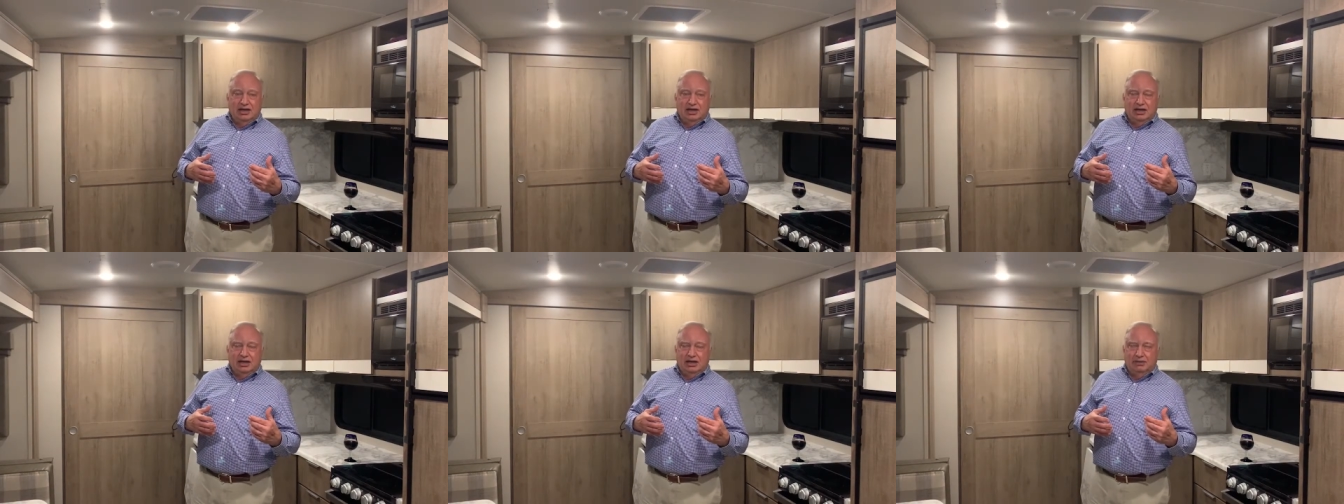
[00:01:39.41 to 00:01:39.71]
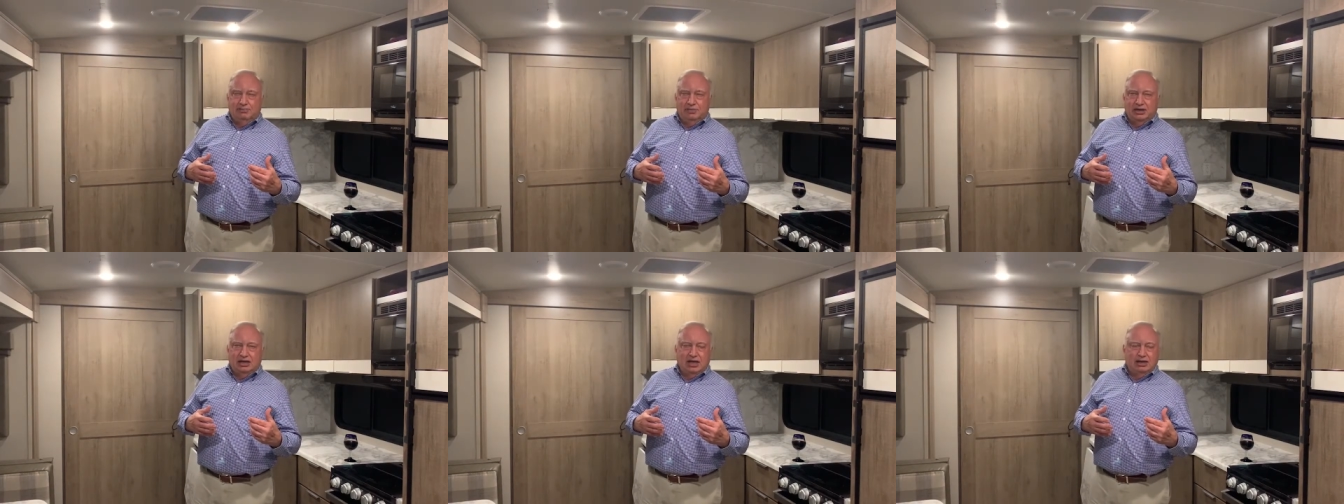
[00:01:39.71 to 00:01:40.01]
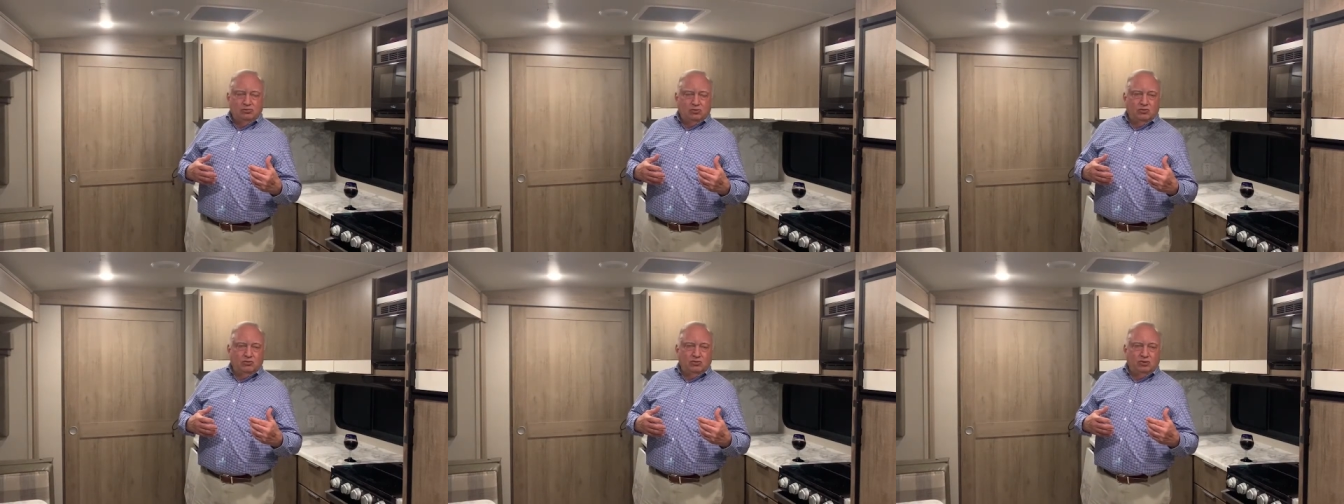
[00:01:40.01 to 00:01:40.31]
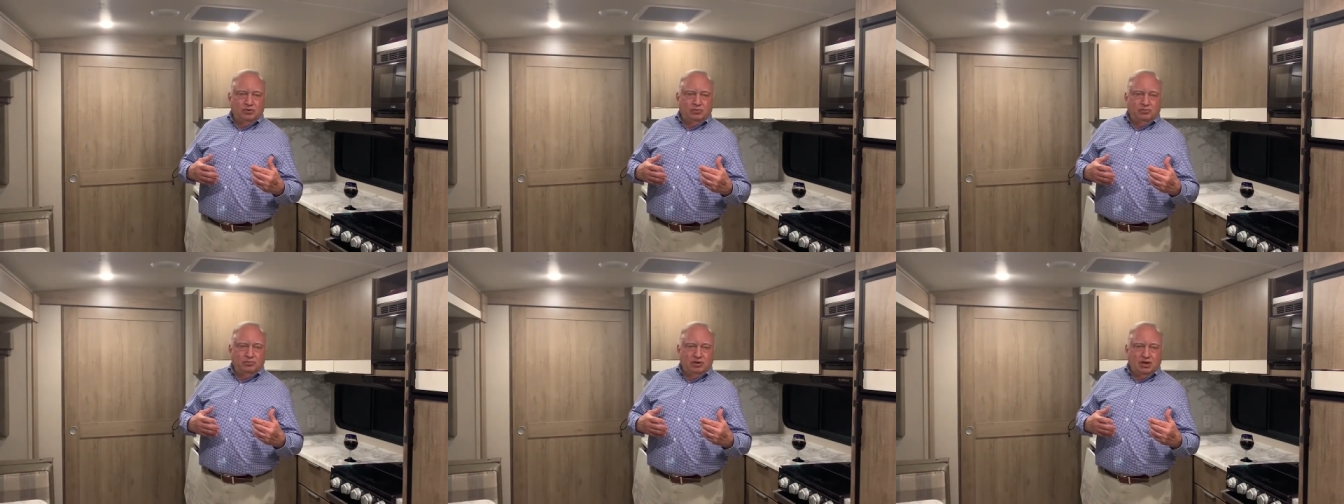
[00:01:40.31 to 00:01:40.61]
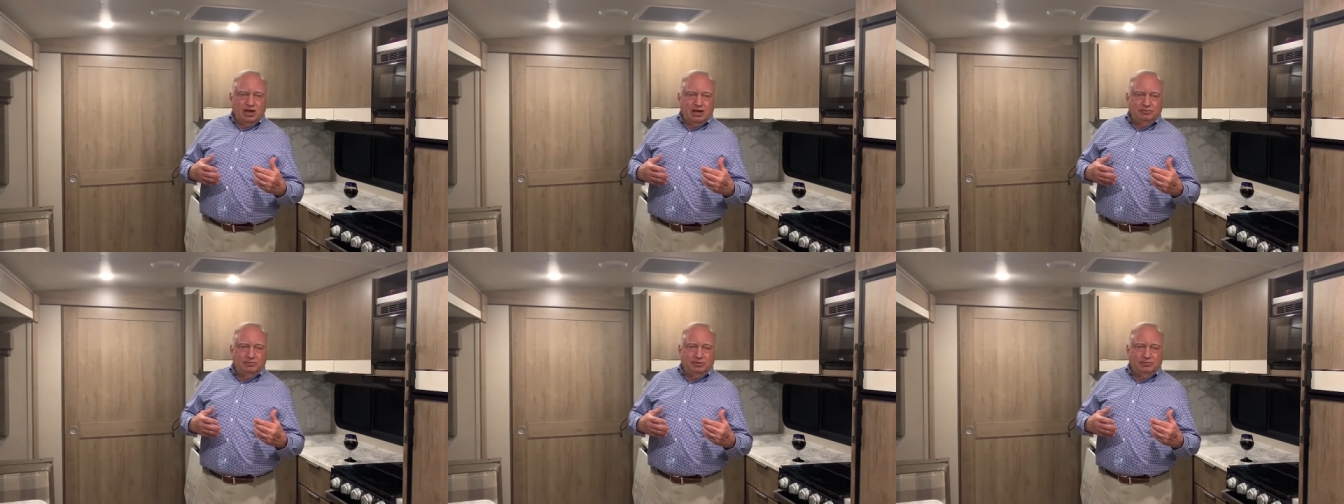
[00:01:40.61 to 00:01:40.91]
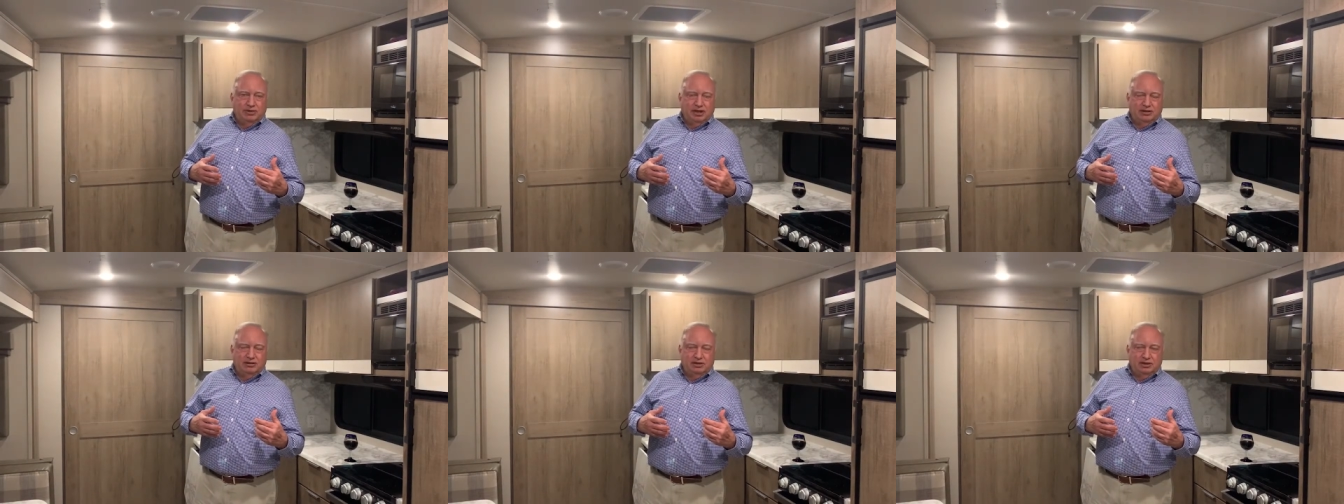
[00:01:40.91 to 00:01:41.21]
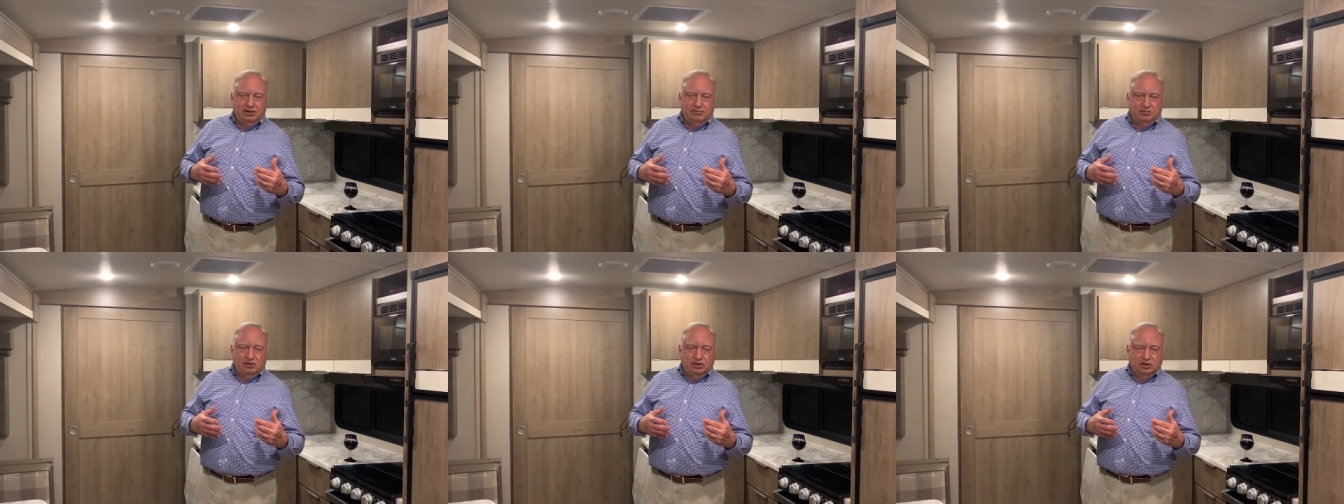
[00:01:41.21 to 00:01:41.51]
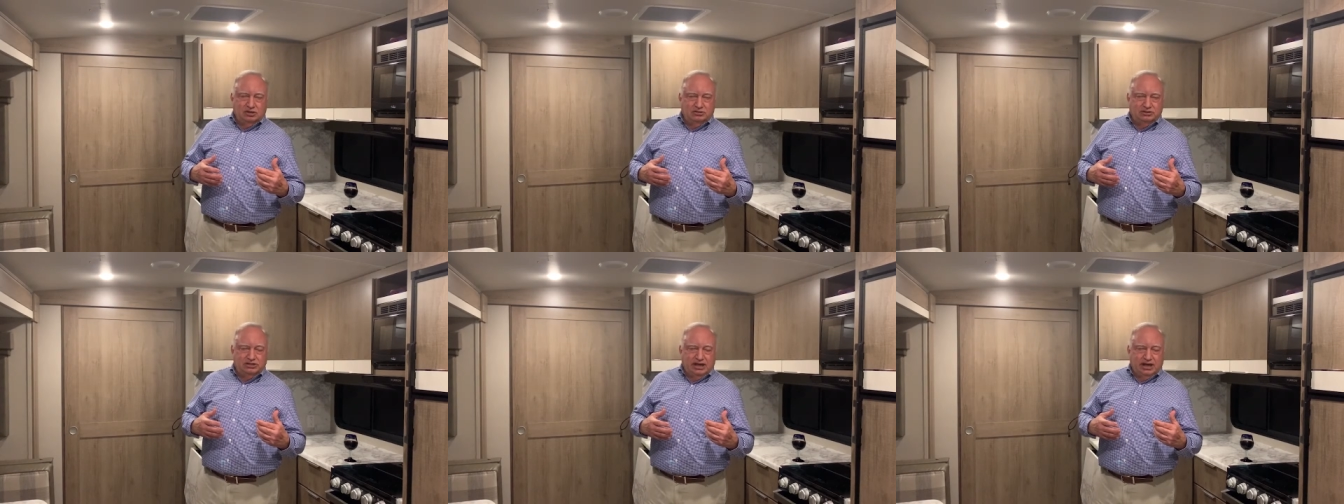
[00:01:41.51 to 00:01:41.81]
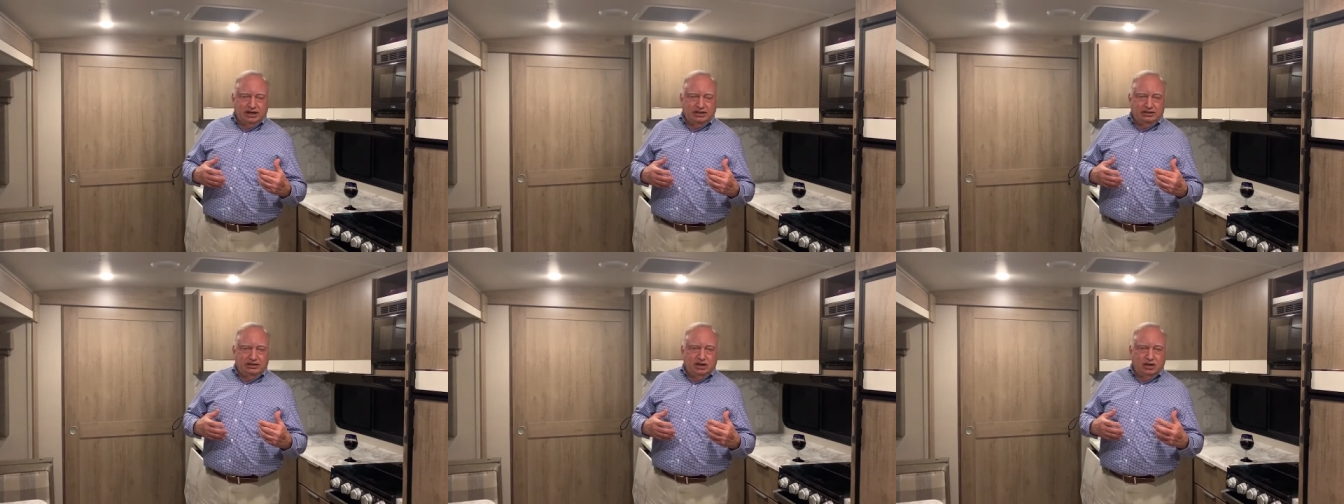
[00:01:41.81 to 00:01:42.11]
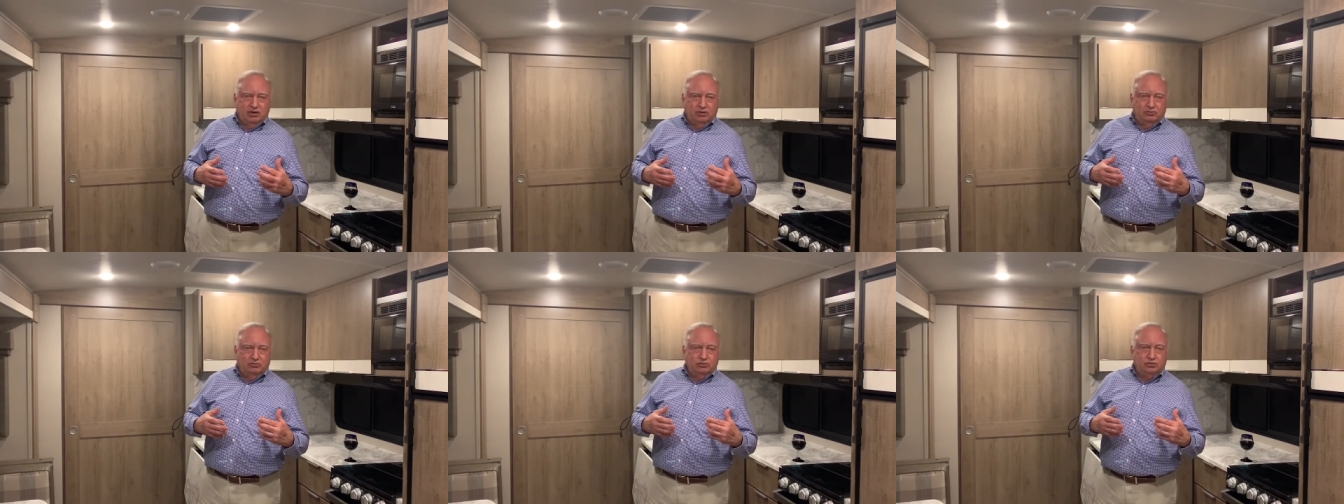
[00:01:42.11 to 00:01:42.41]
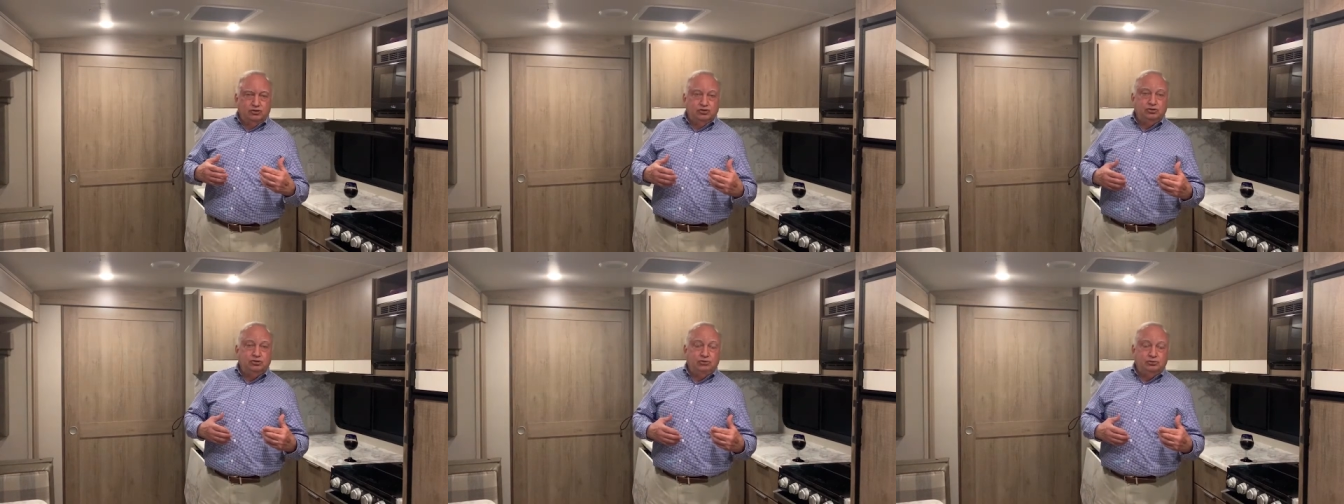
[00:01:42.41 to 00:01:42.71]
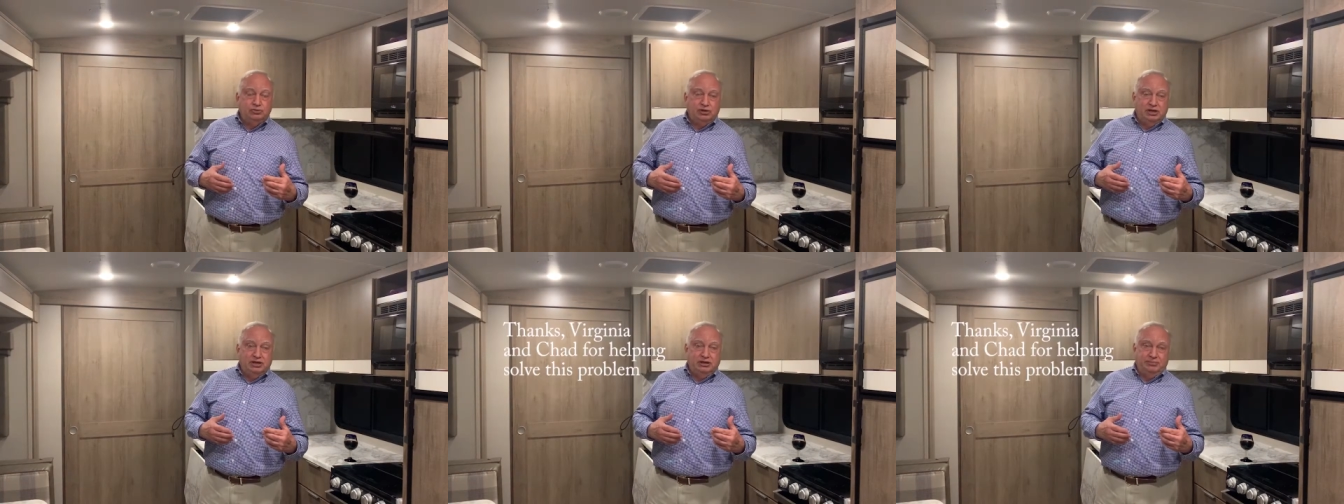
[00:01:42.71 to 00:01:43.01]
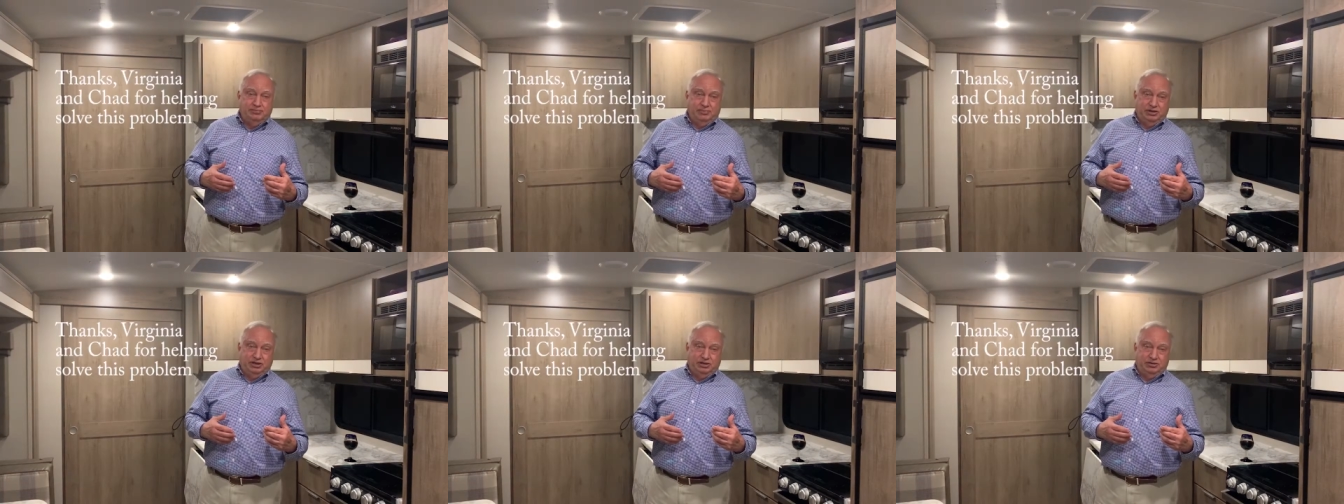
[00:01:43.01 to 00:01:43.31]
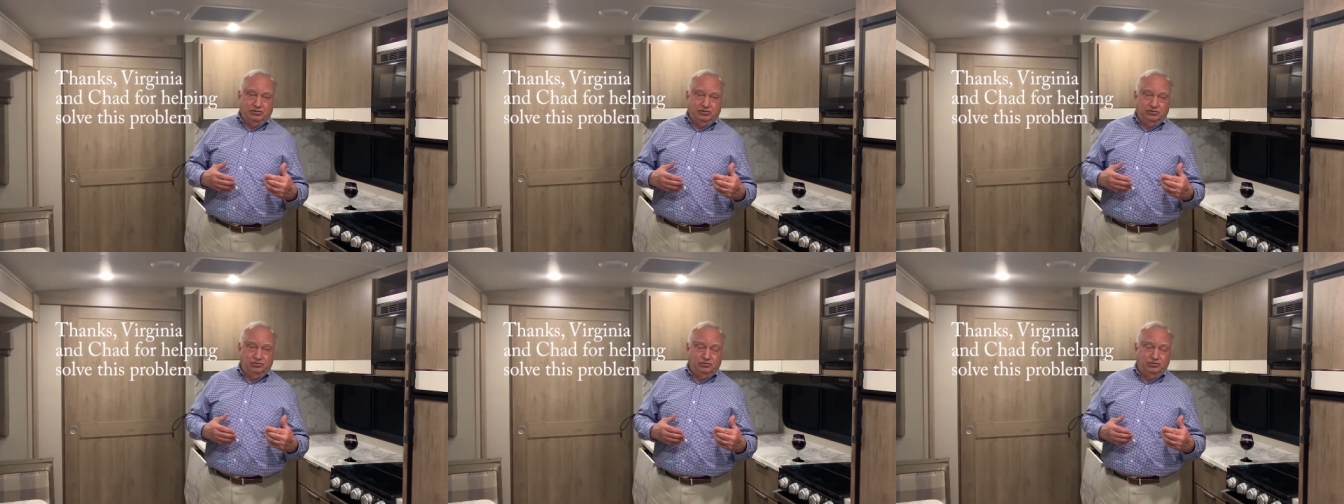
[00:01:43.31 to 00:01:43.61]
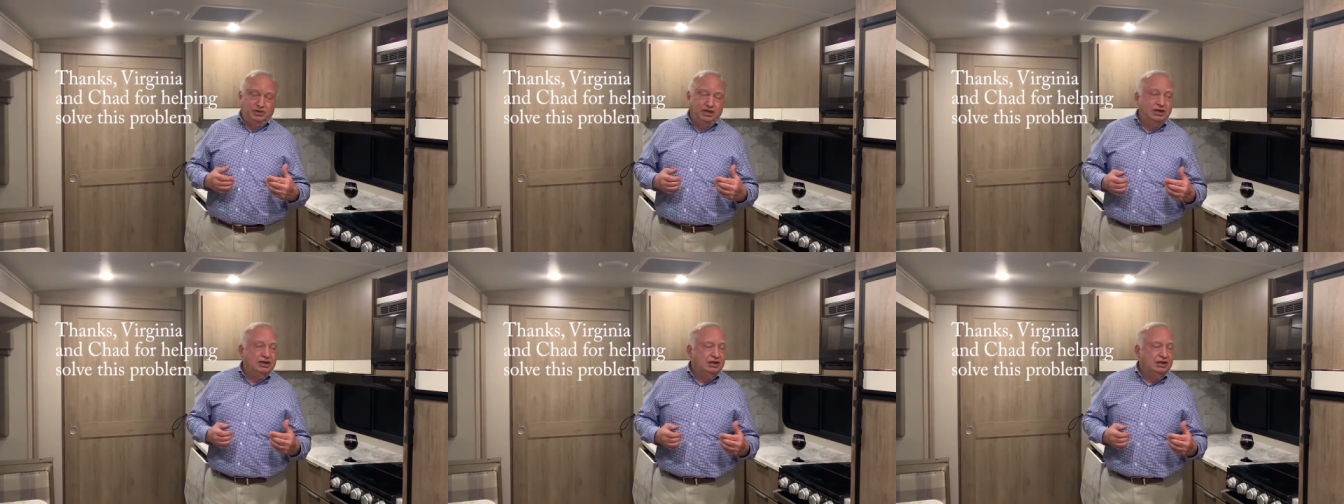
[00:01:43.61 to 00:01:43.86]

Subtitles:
it became a real problem, I think, because I had gone too deep into it.